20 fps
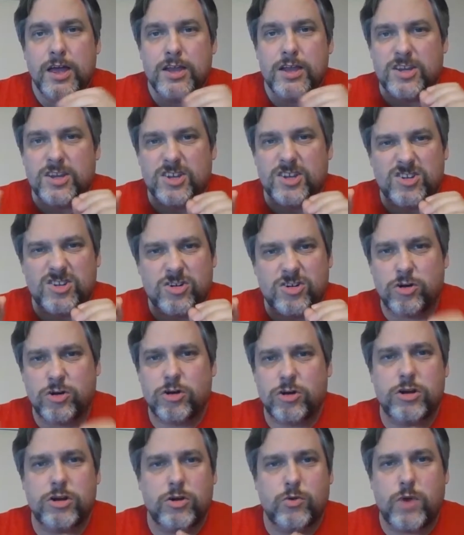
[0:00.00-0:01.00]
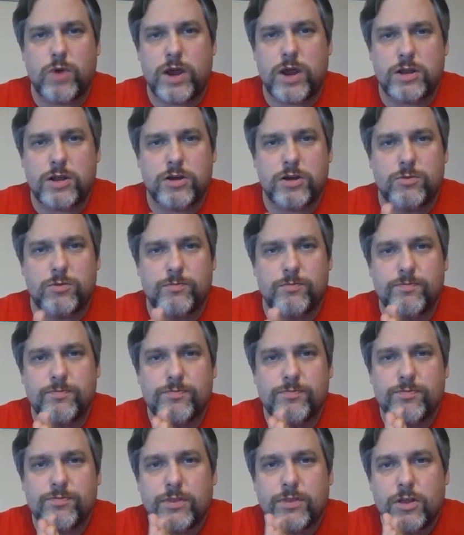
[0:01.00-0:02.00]
Just turn on your radio
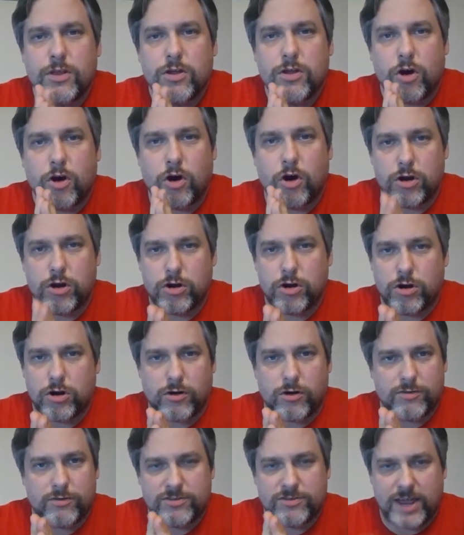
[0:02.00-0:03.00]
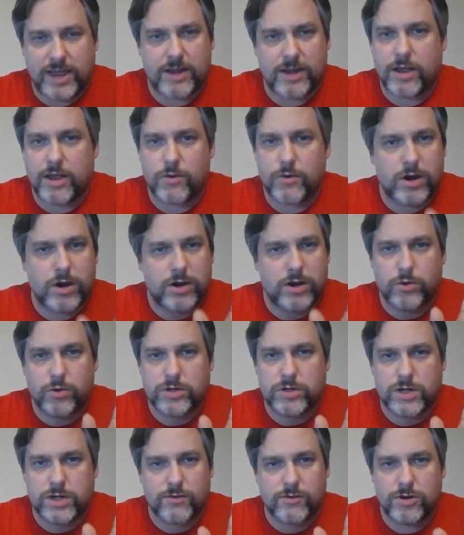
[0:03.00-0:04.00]
or your satellite radio,
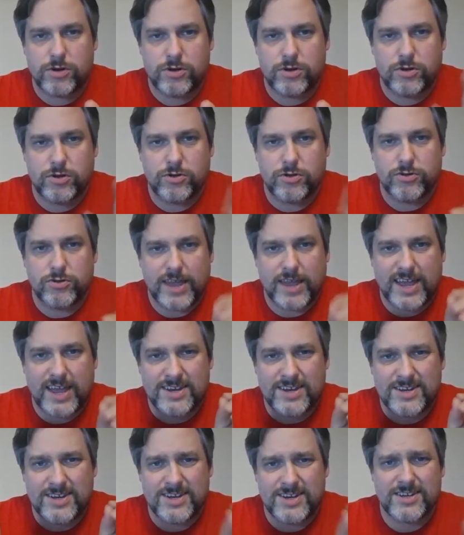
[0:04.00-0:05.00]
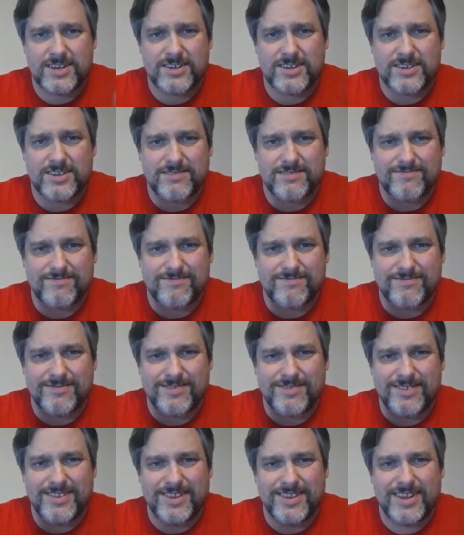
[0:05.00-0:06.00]
whichever you use, and just
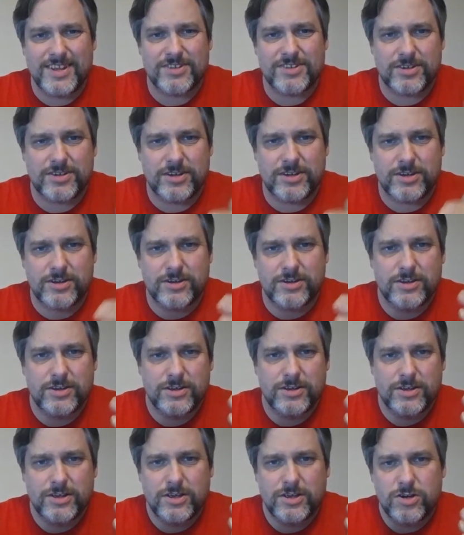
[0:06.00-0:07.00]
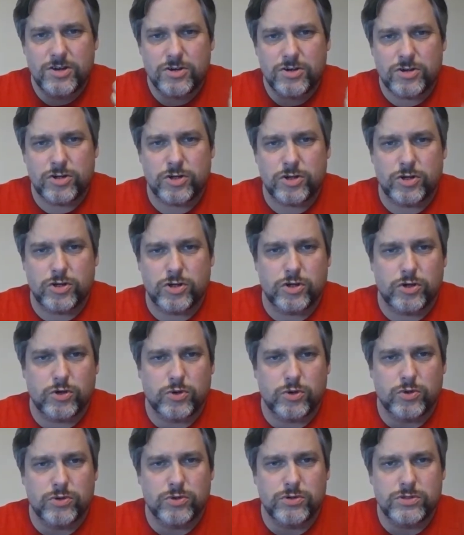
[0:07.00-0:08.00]
listen
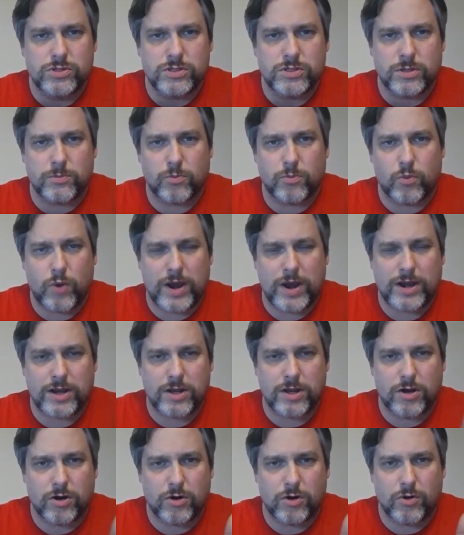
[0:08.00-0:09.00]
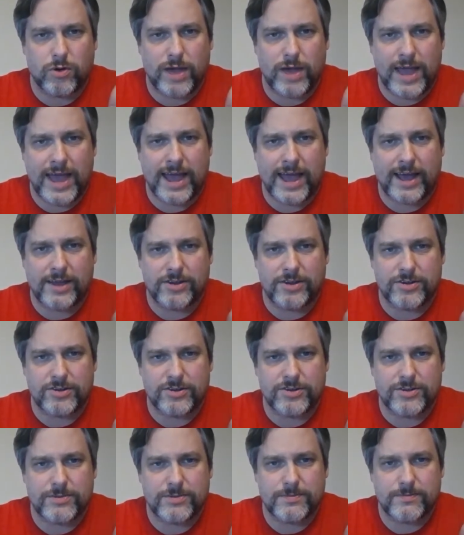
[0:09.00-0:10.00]
to some radio
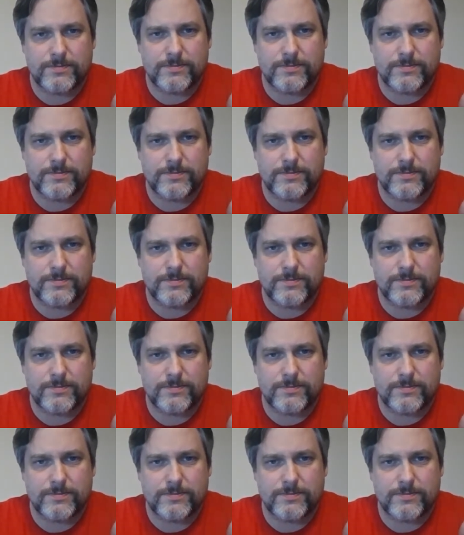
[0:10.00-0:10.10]
ads.